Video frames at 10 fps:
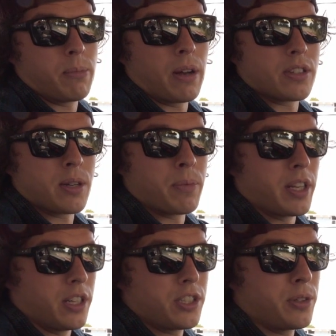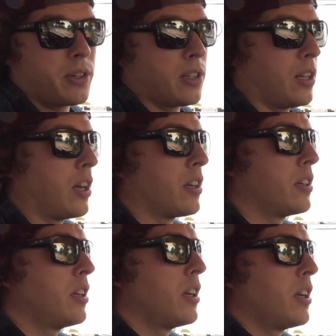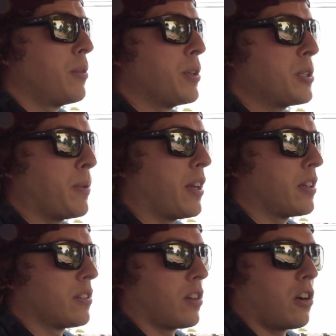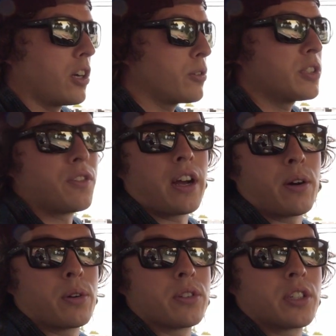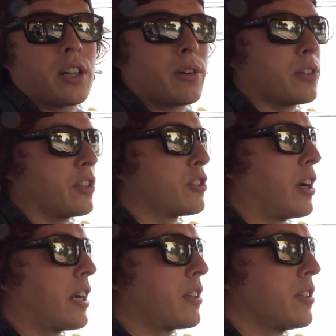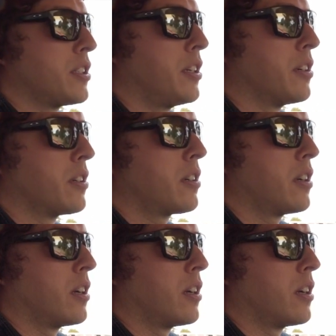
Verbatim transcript: about some of the history of the line. We spent hundreds of hours clearing the track this year,